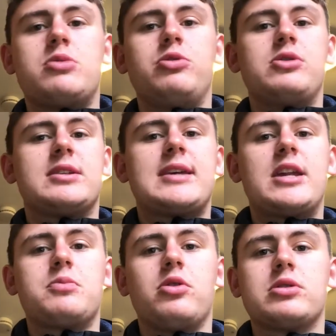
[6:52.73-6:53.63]
We'll use the tennis
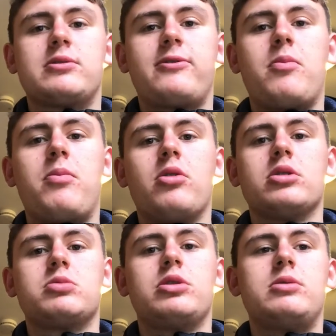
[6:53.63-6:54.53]
balls as footballs.
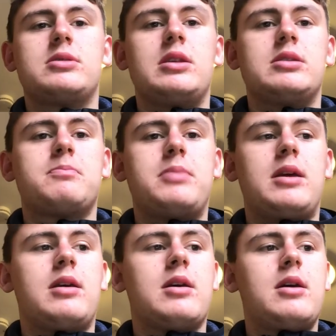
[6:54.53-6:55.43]
We'll use these big,